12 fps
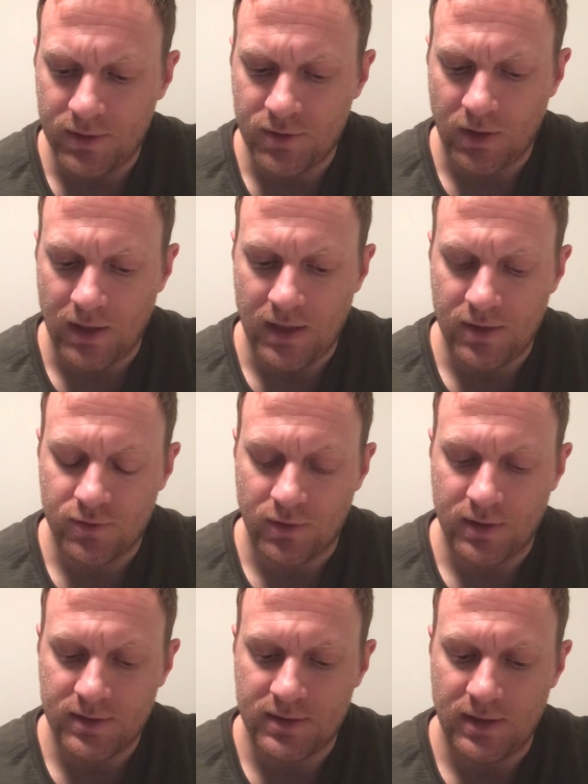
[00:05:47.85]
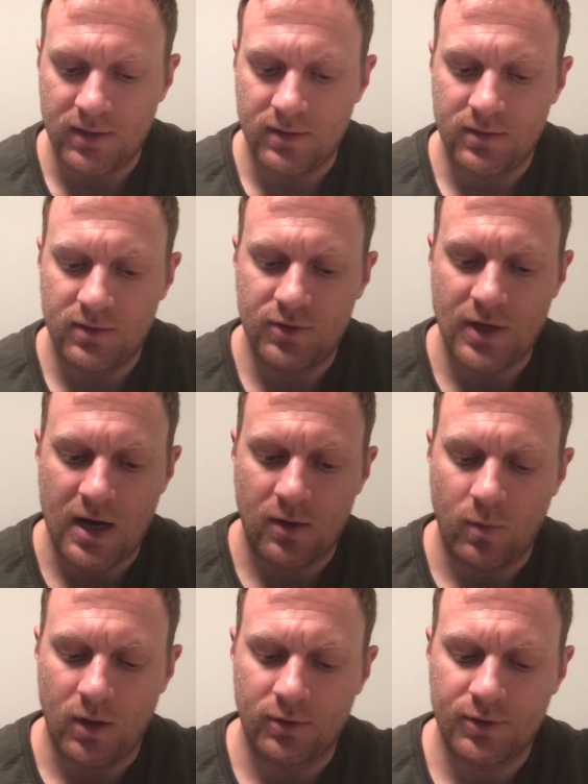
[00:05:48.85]
took an interest in
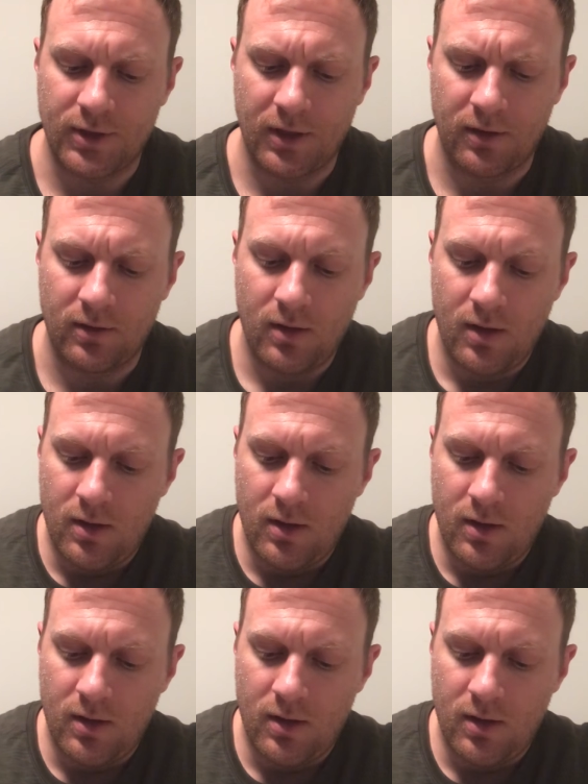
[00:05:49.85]
Jack Welch and